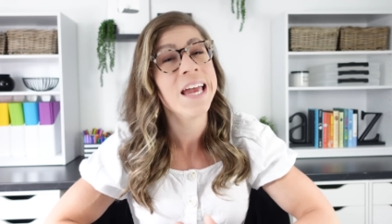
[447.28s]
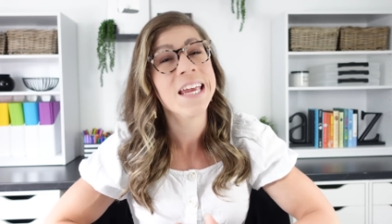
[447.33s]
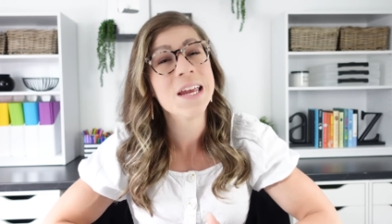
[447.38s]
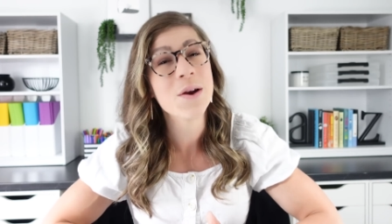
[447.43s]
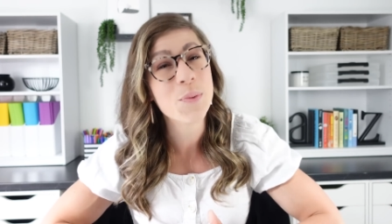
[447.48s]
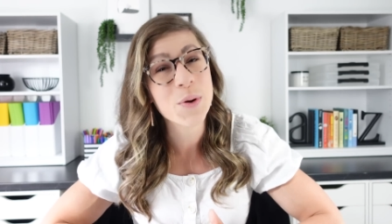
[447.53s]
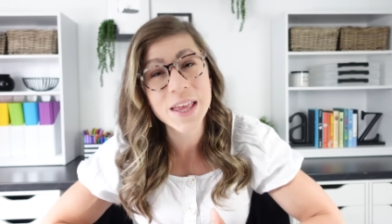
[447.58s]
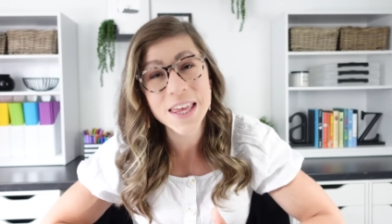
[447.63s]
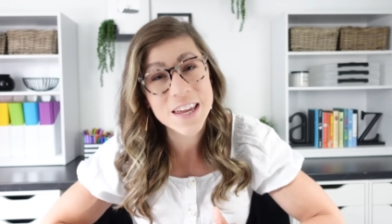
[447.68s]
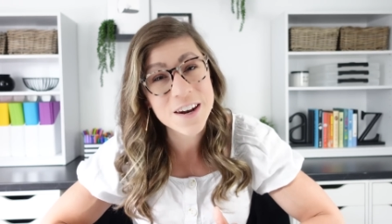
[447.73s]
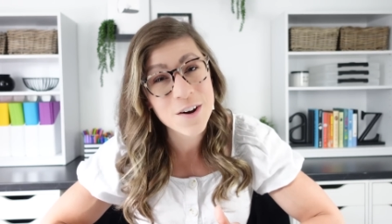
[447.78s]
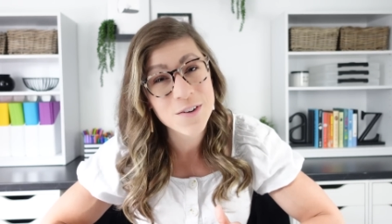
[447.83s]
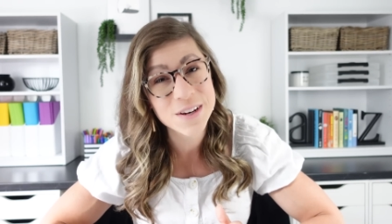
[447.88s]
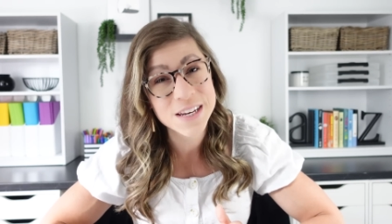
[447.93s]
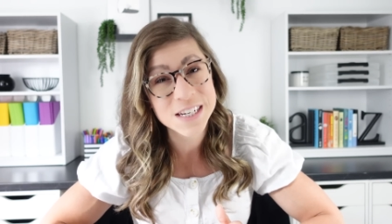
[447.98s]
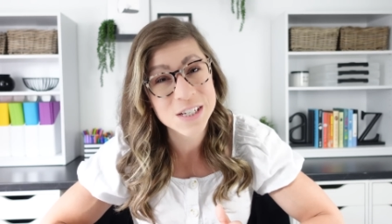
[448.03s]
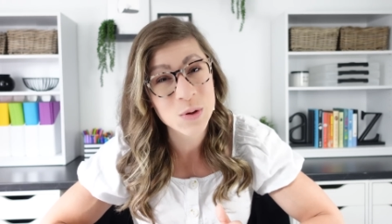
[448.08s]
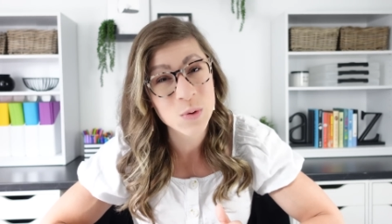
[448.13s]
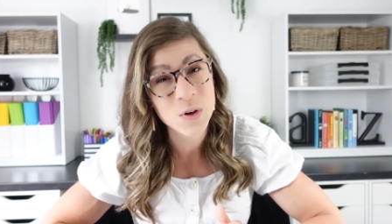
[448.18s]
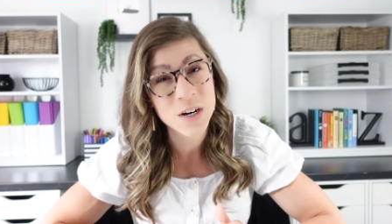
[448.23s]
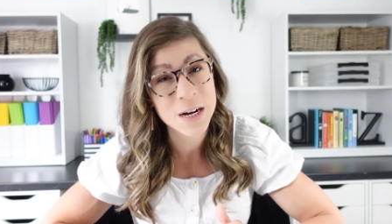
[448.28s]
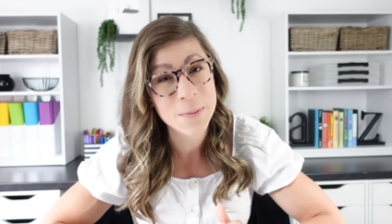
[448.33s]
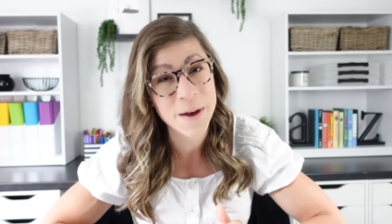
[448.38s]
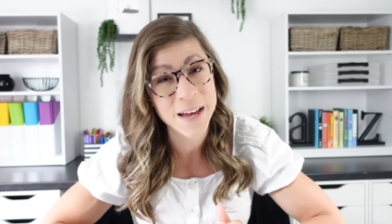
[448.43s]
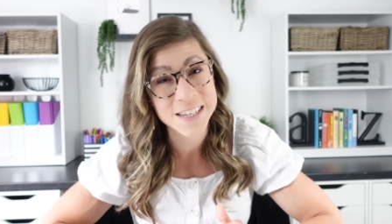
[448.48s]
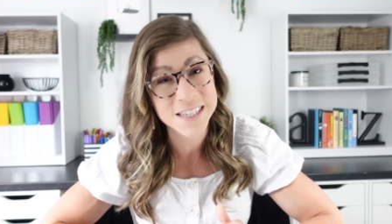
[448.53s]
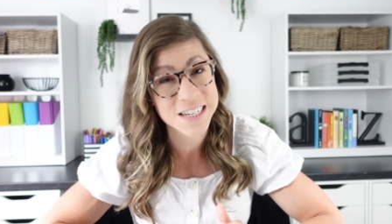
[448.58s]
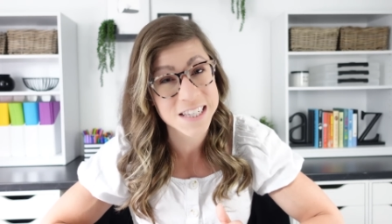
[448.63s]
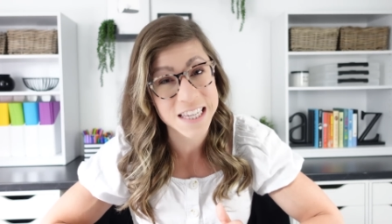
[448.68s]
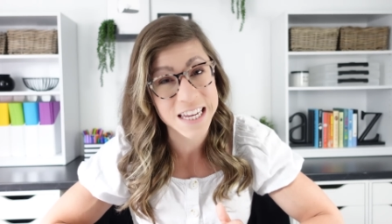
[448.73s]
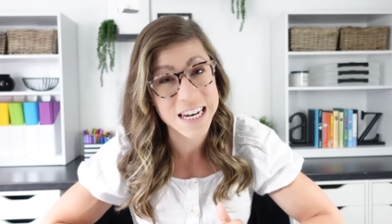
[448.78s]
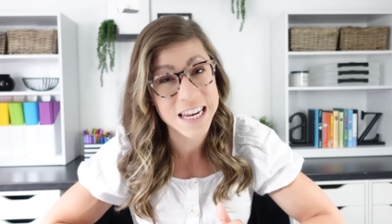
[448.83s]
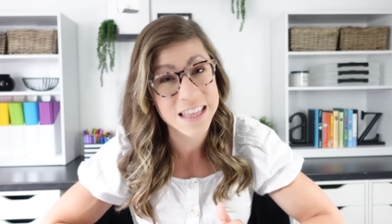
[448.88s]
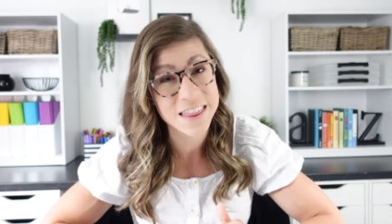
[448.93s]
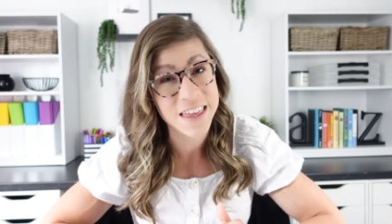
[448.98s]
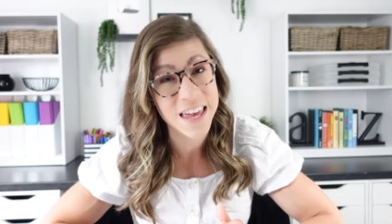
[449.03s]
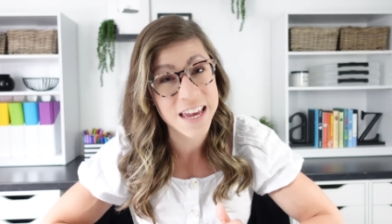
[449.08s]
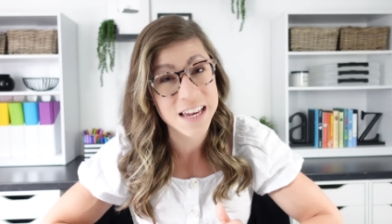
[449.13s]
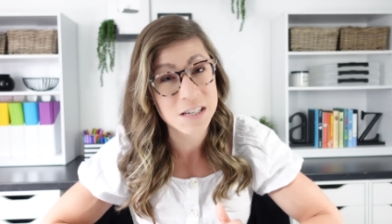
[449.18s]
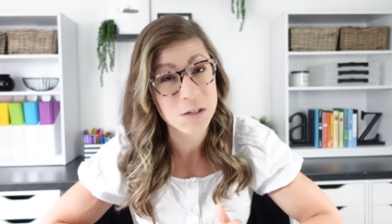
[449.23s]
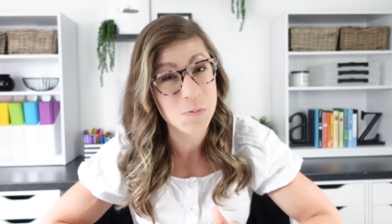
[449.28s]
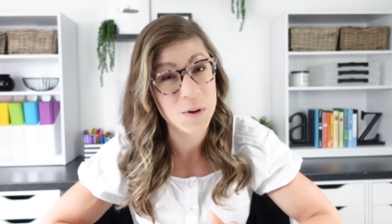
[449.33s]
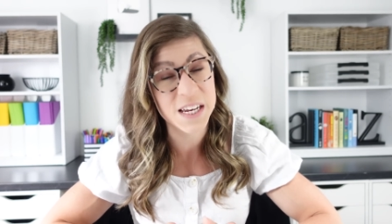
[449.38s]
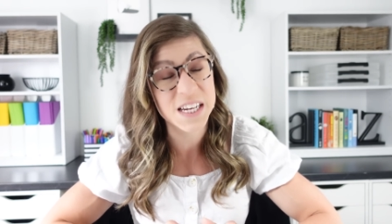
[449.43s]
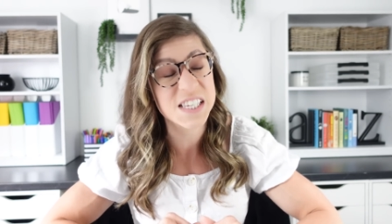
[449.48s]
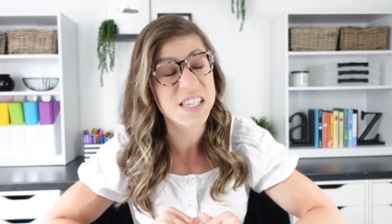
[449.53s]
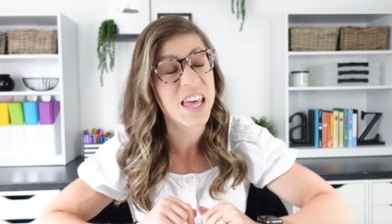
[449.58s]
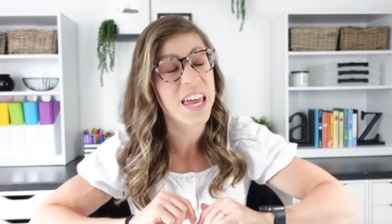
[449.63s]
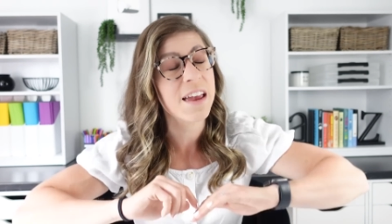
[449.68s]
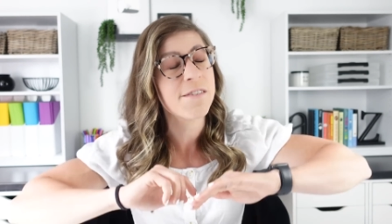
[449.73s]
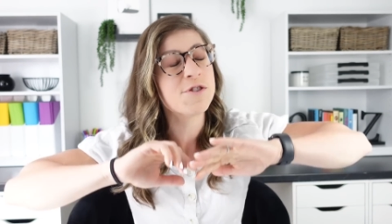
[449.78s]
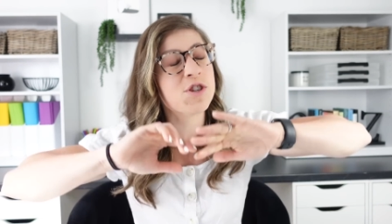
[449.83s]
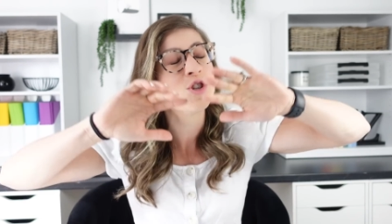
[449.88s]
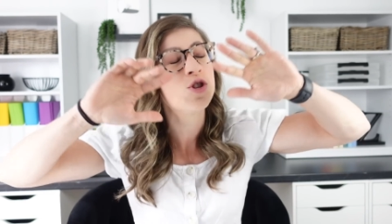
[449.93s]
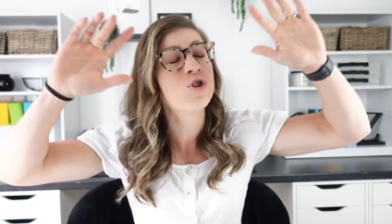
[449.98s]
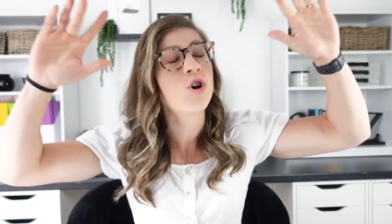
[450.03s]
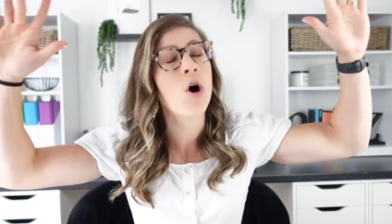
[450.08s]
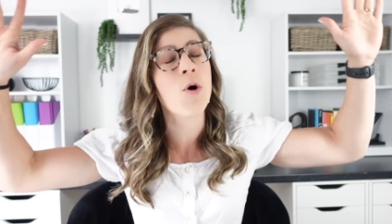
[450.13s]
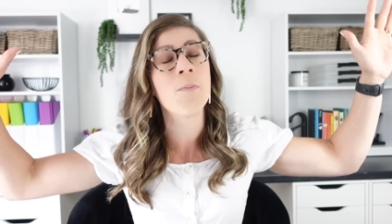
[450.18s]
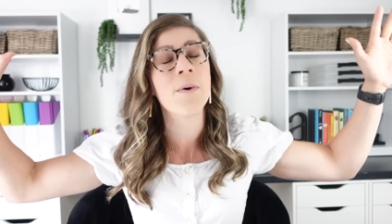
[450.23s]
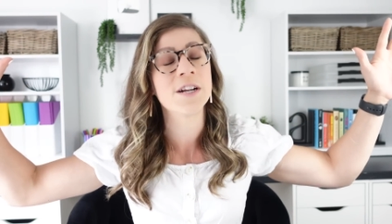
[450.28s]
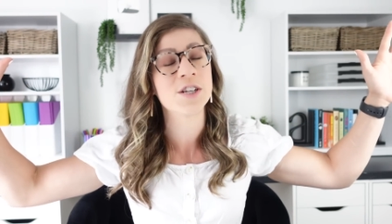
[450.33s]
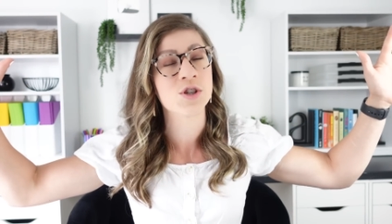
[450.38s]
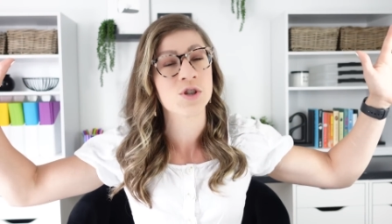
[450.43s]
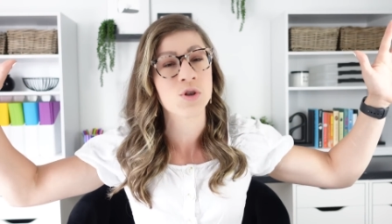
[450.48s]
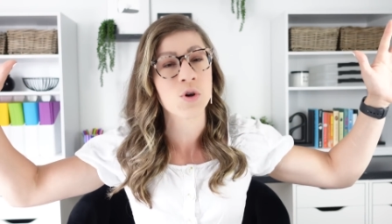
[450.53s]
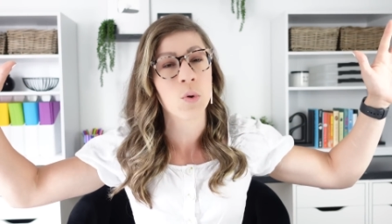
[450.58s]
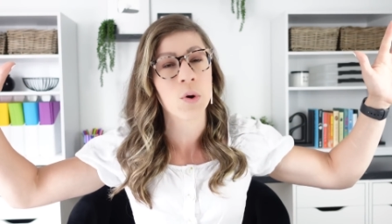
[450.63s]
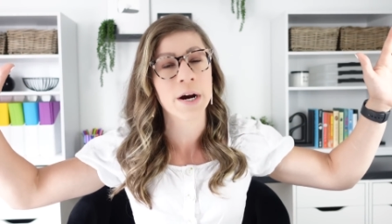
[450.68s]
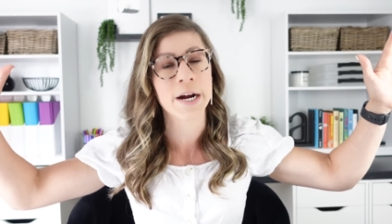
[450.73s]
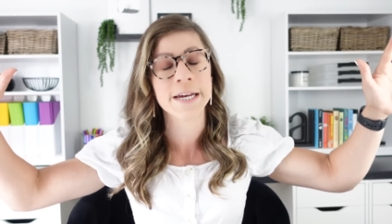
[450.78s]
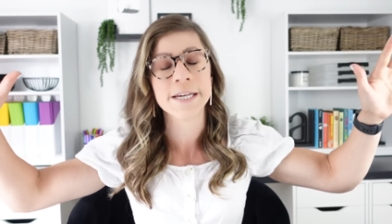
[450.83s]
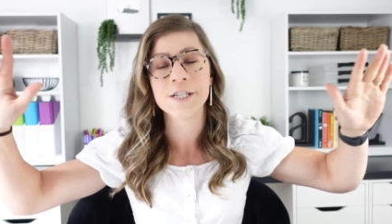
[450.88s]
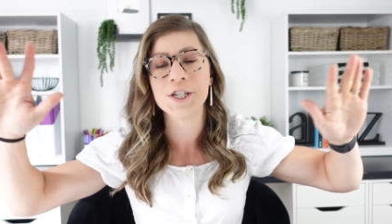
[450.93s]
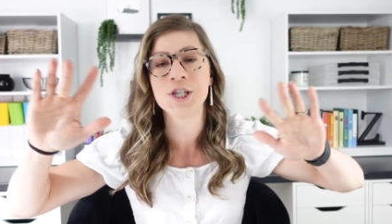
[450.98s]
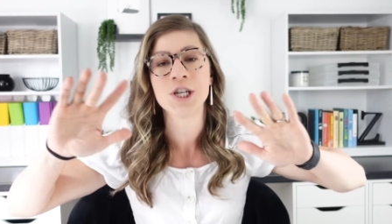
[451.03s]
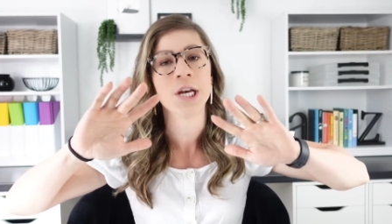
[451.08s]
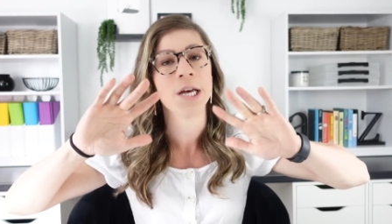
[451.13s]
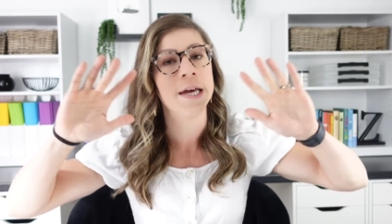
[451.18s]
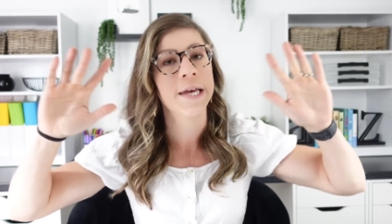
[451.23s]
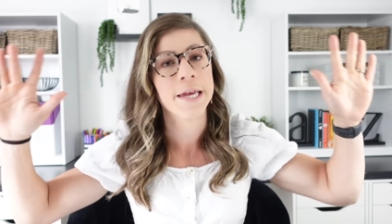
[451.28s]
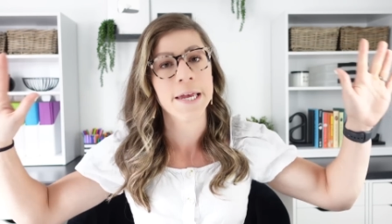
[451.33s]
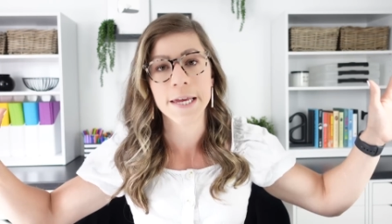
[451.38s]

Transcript: you really don't need to worry about deleting things because they have so much storage.